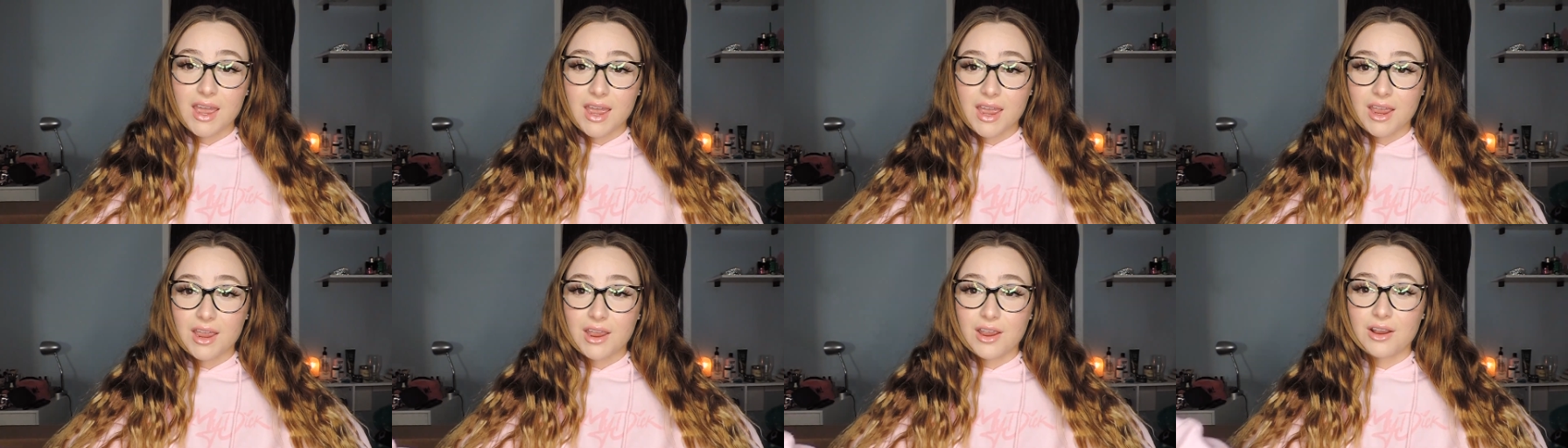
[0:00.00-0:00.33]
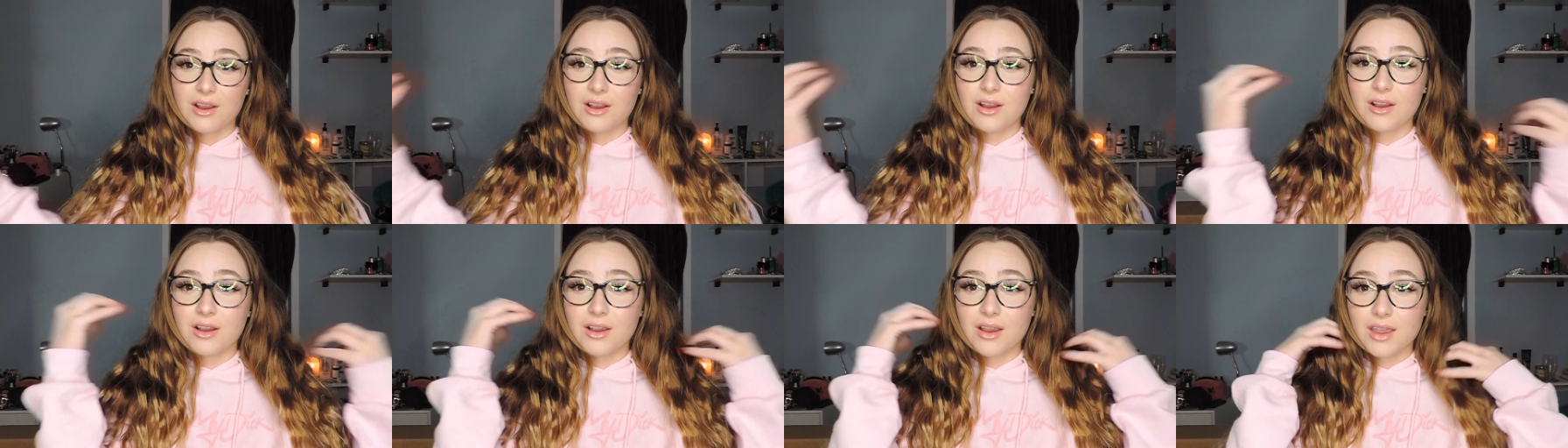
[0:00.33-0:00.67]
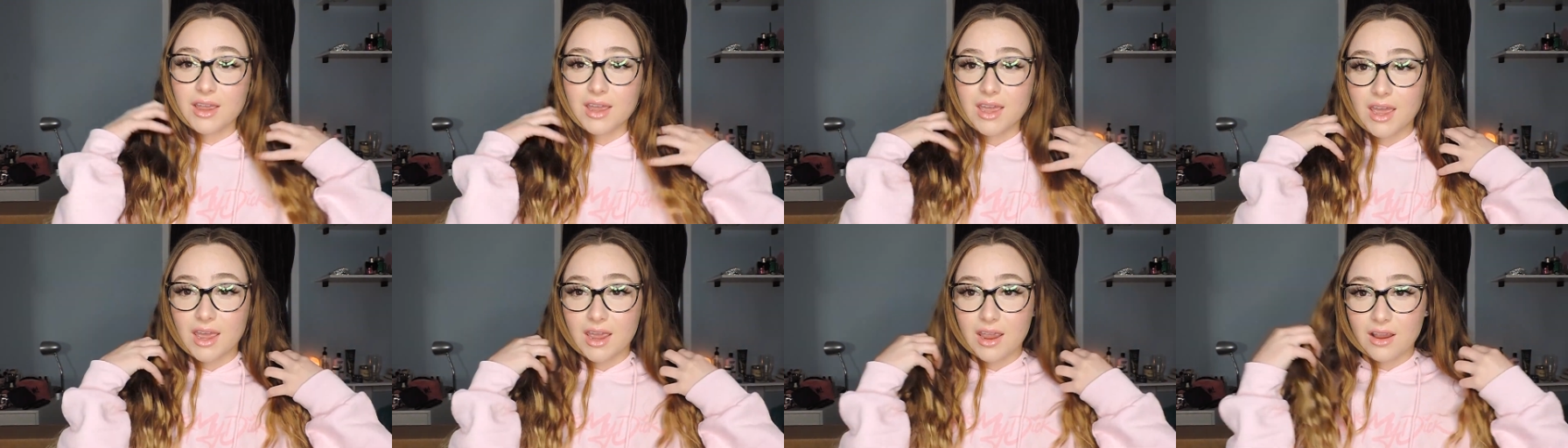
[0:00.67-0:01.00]
hair
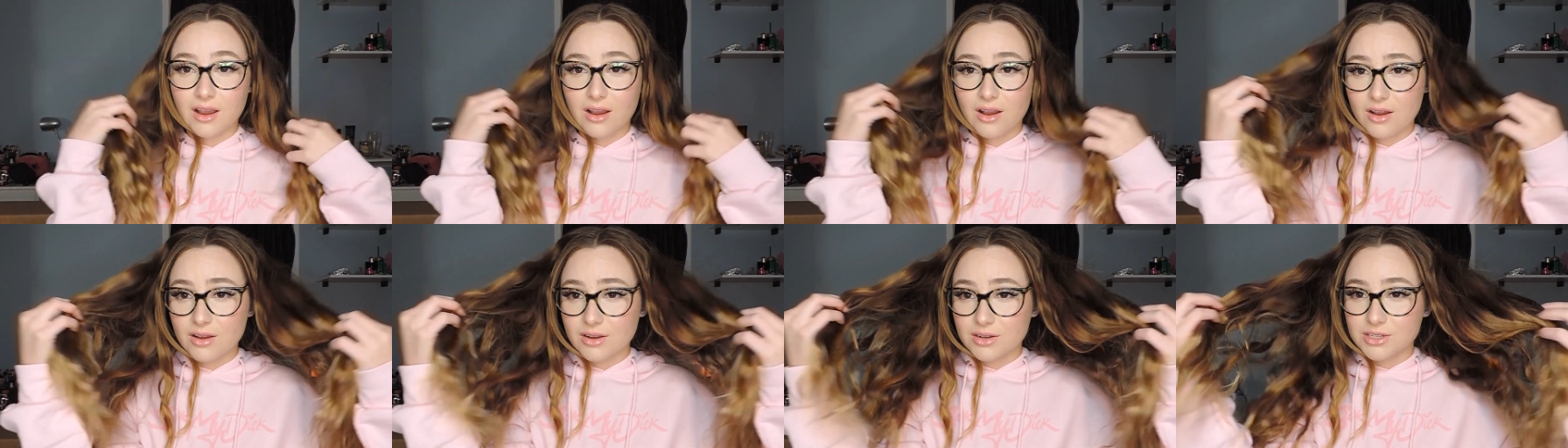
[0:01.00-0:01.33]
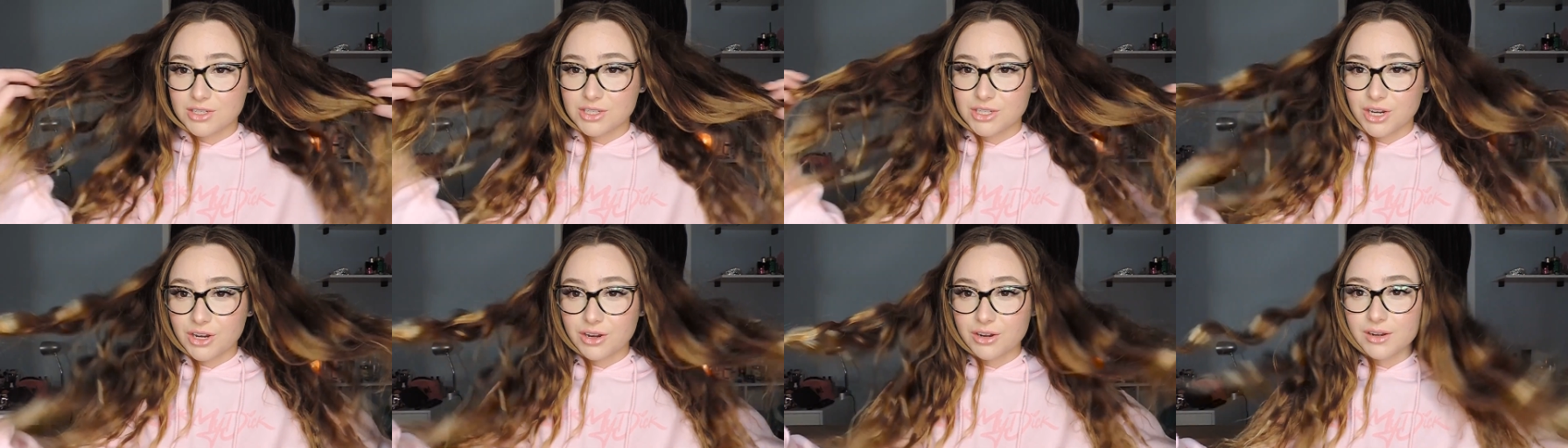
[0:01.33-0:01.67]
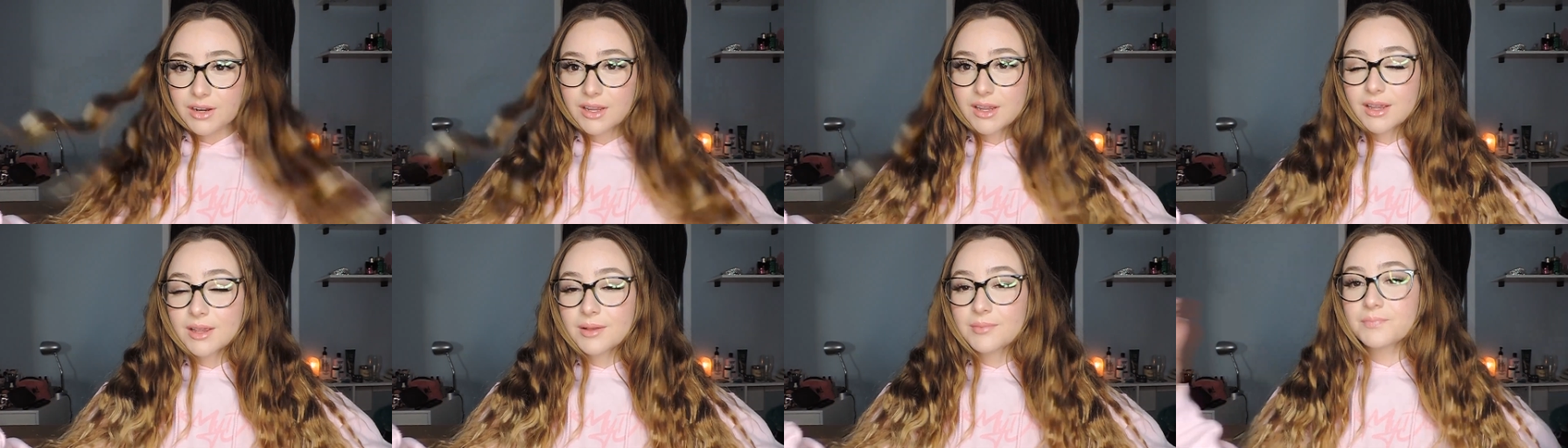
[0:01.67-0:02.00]
care
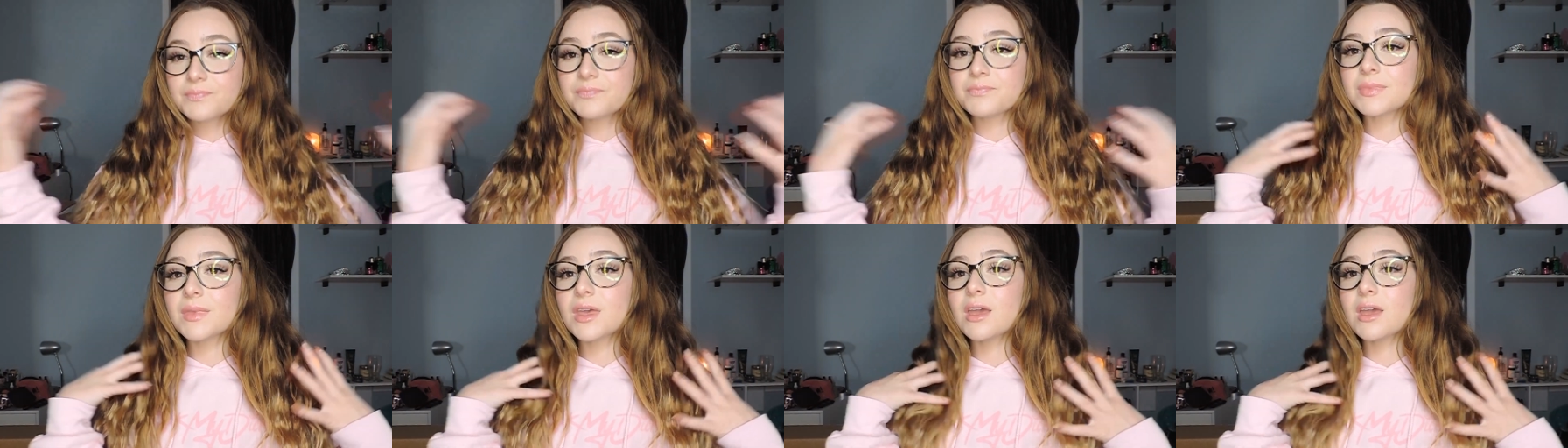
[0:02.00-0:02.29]
journey.